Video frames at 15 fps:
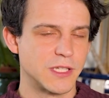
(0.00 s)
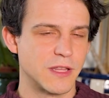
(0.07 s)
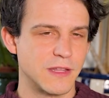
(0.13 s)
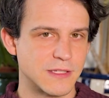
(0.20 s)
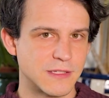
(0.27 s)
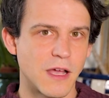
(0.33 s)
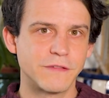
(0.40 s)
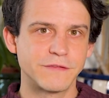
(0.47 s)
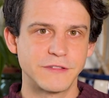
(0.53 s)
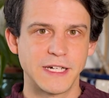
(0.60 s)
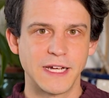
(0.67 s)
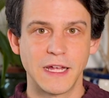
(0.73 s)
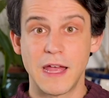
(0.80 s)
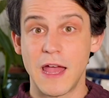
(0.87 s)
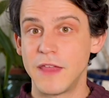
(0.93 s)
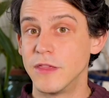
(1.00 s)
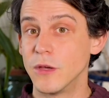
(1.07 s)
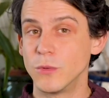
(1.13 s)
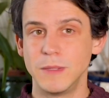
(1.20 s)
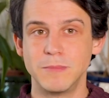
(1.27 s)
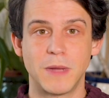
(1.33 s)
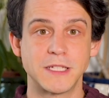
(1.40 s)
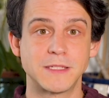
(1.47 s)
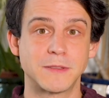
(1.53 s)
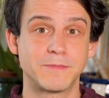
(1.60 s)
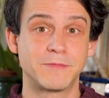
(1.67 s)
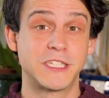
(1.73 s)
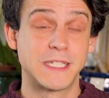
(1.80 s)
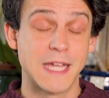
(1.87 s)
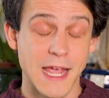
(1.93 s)
to the suffering and that we must
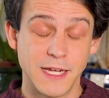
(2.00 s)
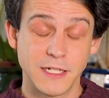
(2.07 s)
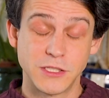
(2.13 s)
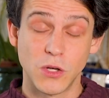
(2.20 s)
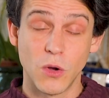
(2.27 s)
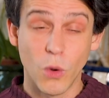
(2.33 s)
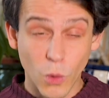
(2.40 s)
protect